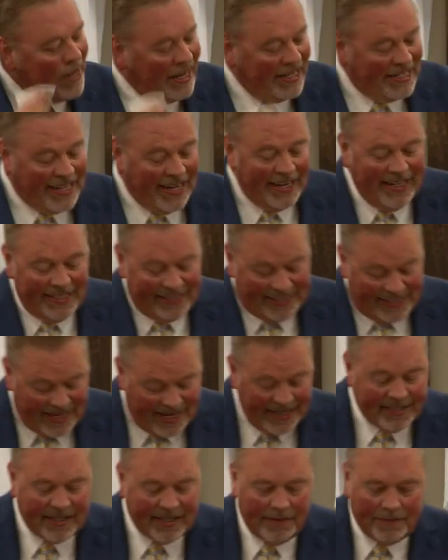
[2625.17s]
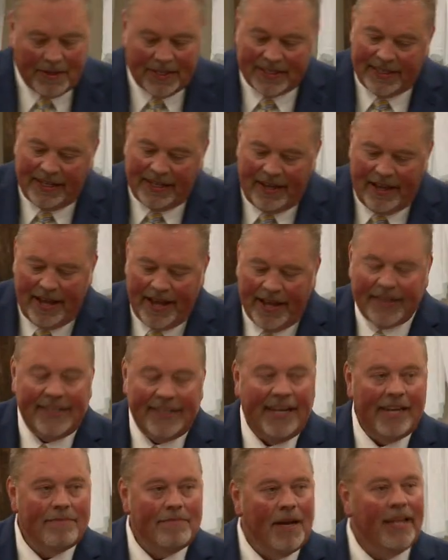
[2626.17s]
He said, I need to tell you something. I said, Yeah,
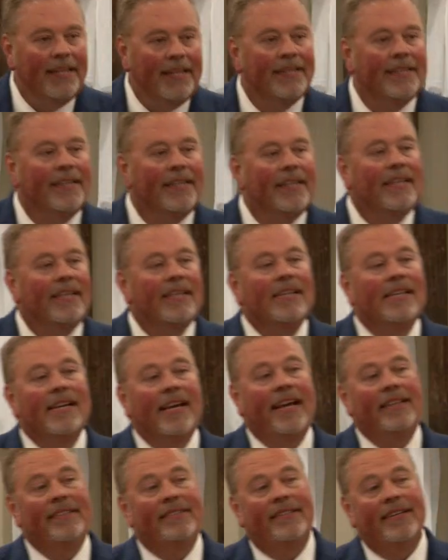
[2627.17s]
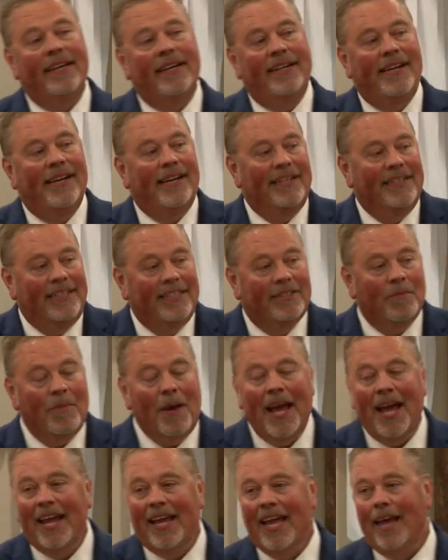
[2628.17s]
tell me. He said, uh, This
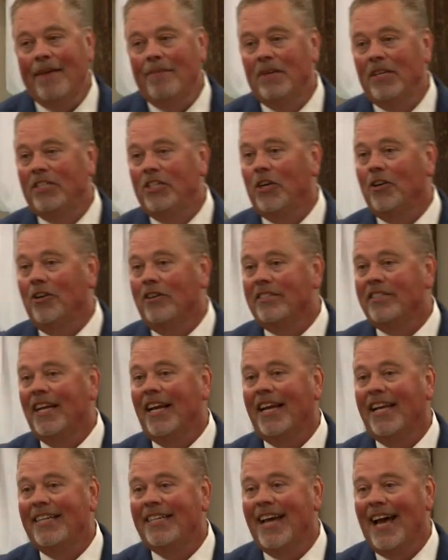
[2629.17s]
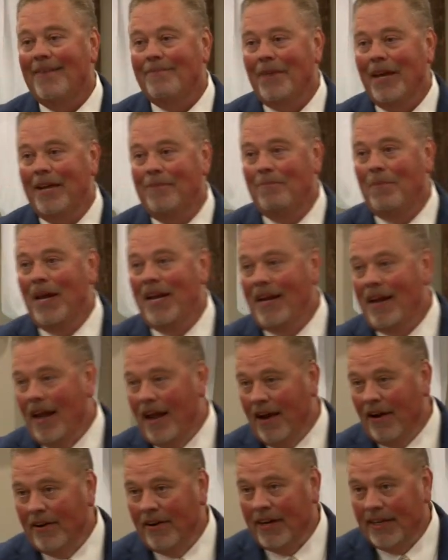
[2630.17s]
man came to church, second time he had been
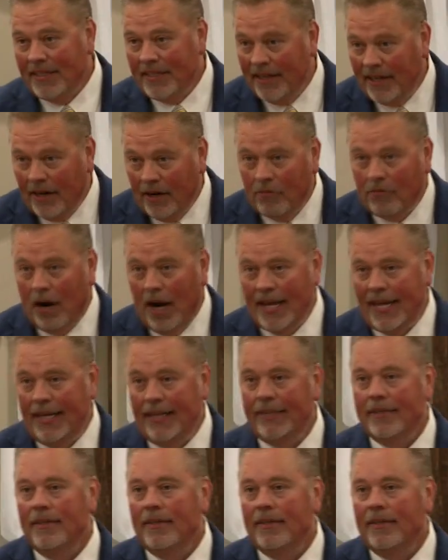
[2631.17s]
there. I said, Great.